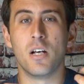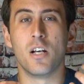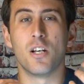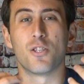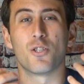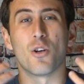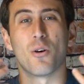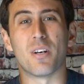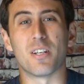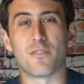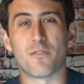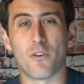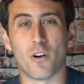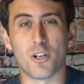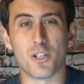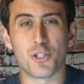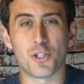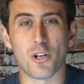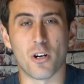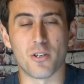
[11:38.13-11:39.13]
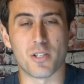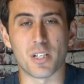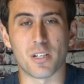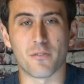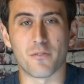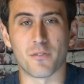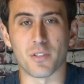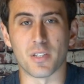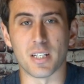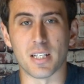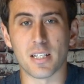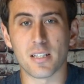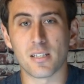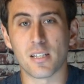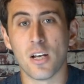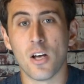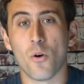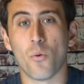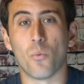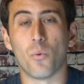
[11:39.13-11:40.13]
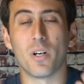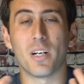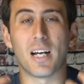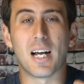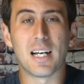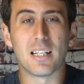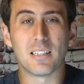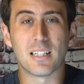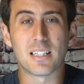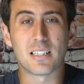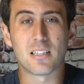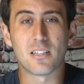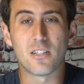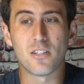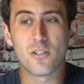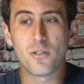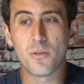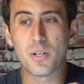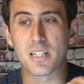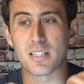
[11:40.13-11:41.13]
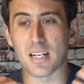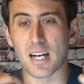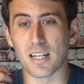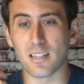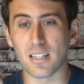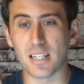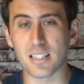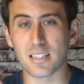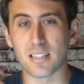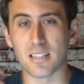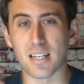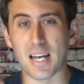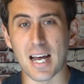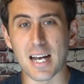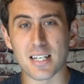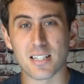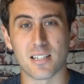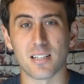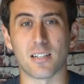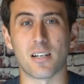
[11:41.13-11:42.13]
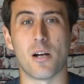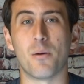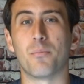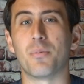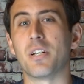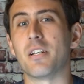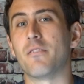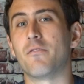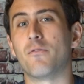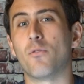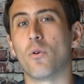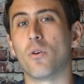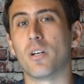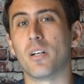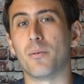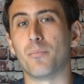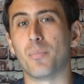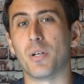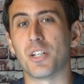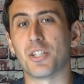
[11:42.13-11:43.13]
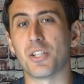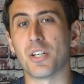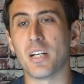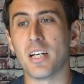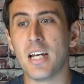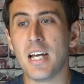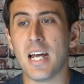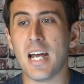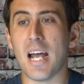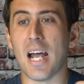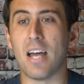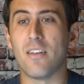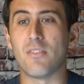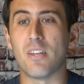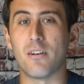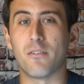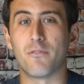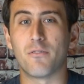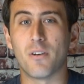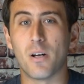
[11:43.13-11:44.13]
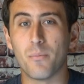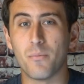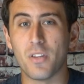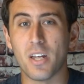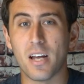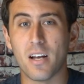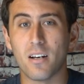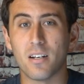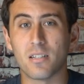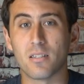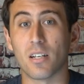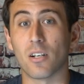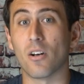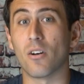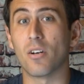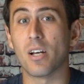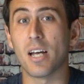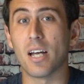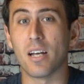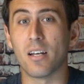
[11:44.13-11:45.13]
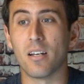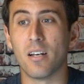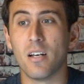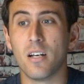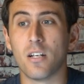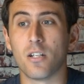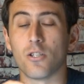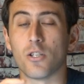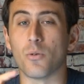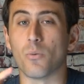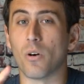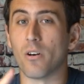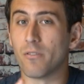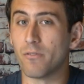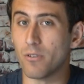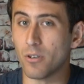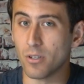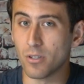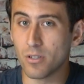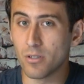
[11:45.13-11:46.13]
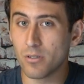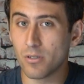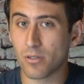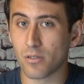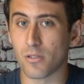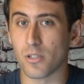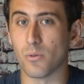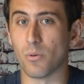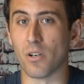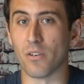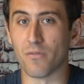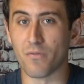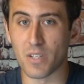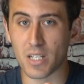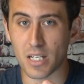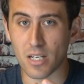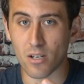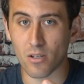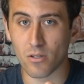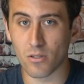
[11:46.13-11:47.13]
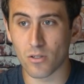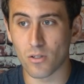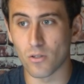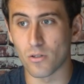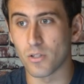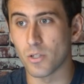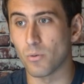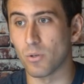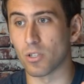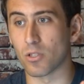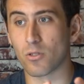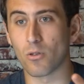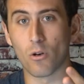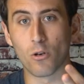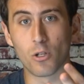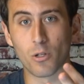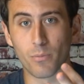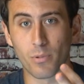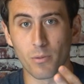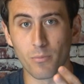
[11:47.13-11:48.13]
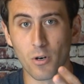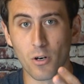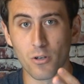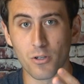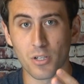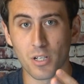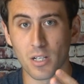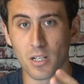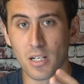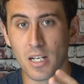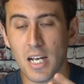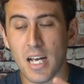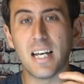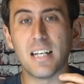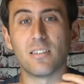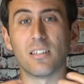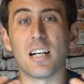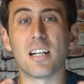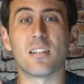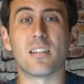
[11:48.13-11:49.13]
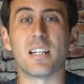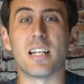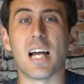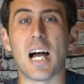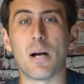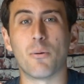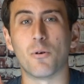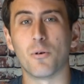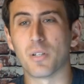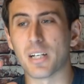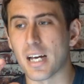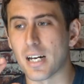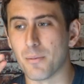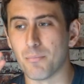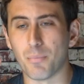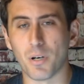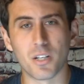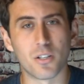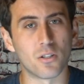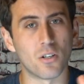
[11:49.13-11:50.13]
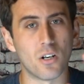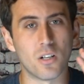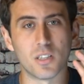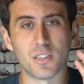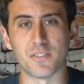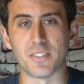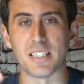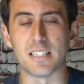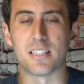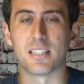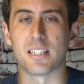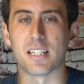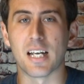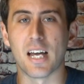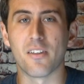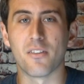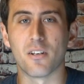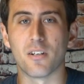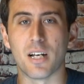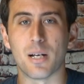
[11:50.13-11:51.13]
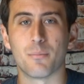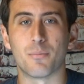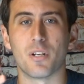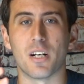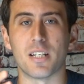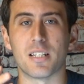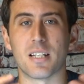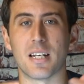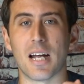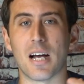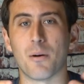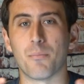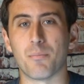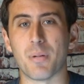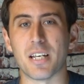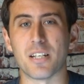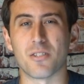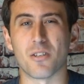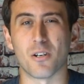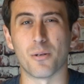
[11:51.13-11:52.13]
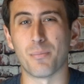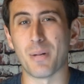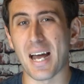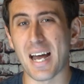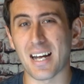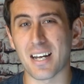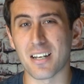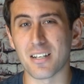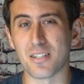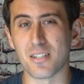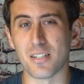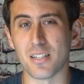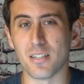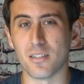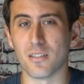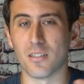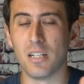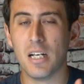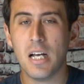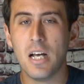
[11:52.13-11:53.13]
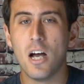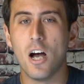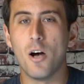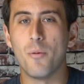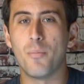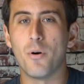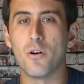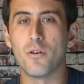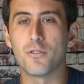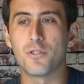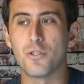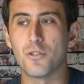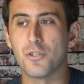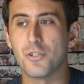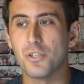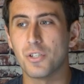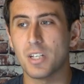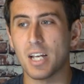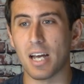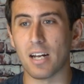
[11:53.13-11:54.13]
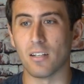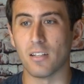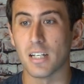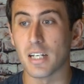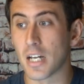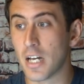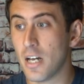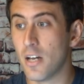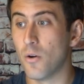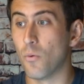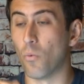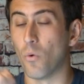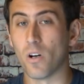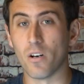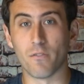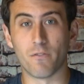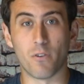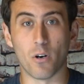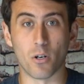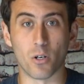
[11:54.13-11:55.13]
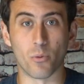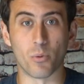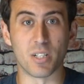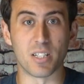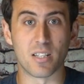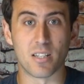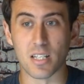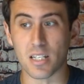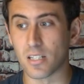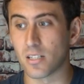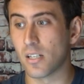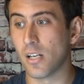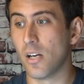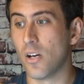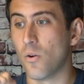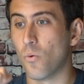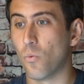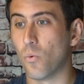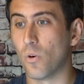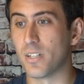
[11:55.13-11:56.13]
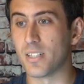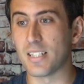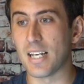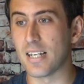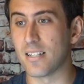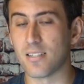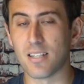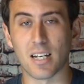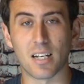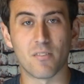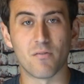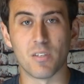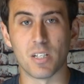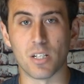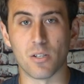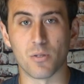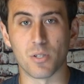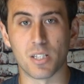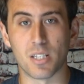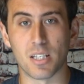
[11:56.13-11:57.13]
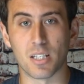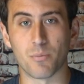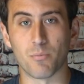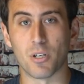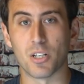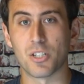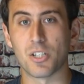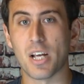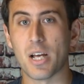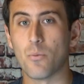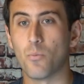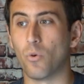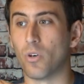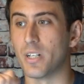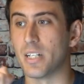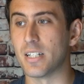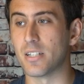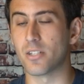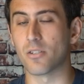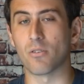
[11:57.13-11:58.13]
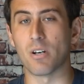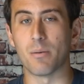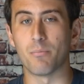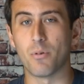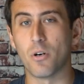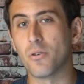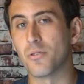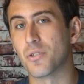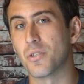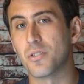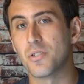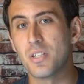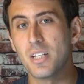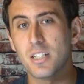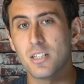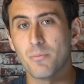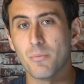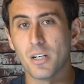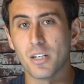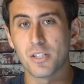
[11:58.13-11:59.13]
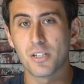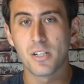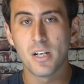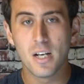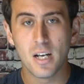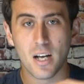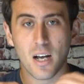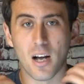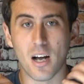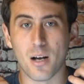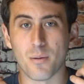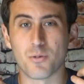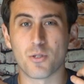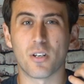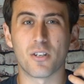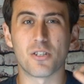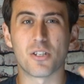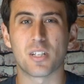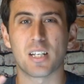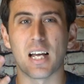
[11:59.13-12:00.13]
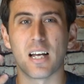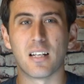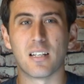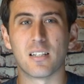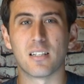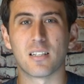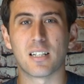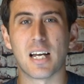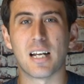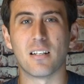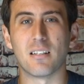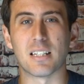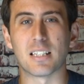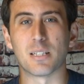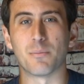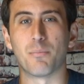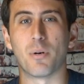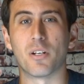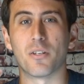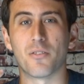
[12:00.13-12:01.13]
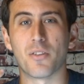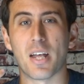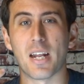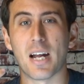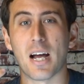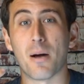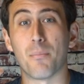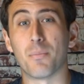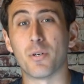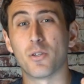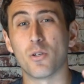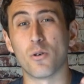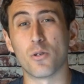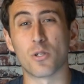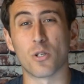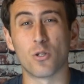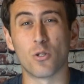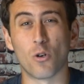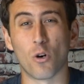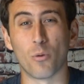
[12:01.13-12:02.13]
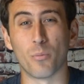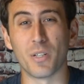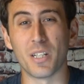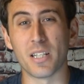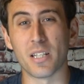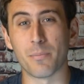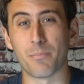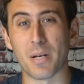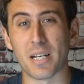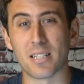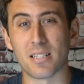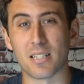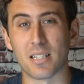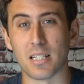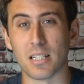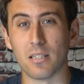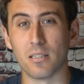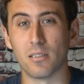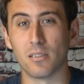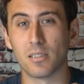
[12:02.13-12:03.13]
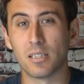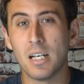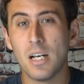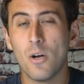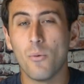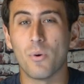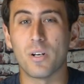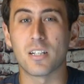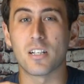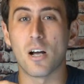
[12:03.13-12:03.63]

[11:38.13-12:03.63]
So as far as charging for this, what I like to do is I like to ask the company for a budget, and then from there it's like, okay, do you want photos? Do you want videos? Or do you want social promotion? And likely I will kind of bundle all of these together and price it out based on a package deal, opposed to just kind of like one photo is this, one 10-second video is this much, and one Instagram post is this much. So I'll just kind of like to bundle that out, but those are normally the best deals when